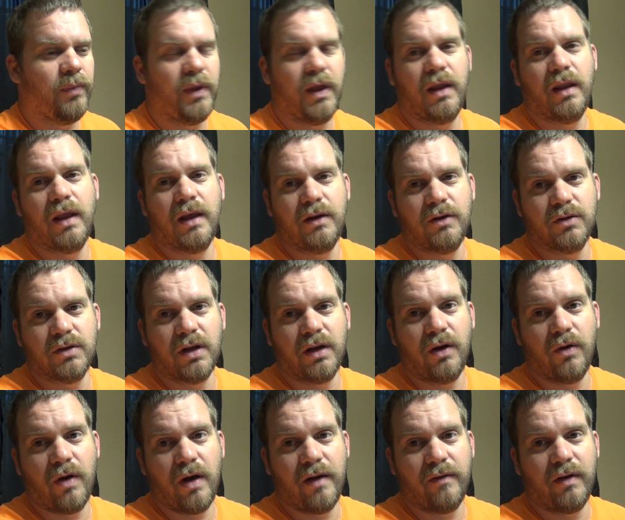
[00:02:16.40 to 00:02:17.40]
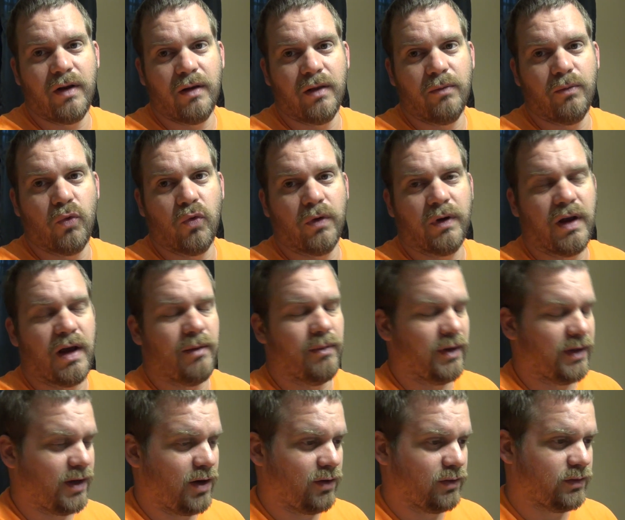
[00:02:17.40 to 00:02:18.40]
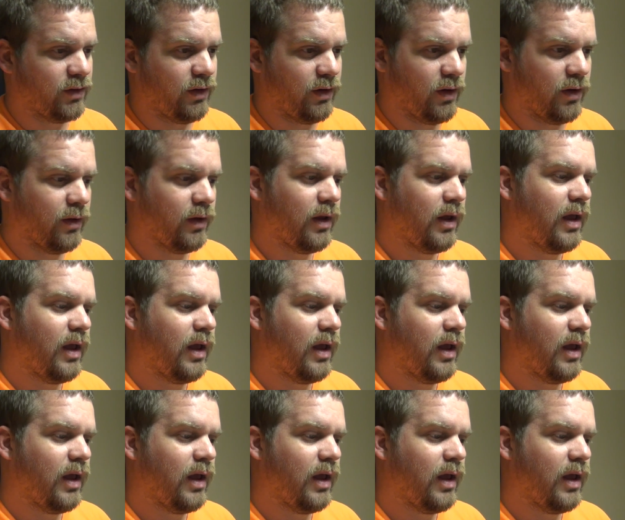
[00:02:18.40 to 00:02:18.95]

then they usually don't have any more time to talk to you.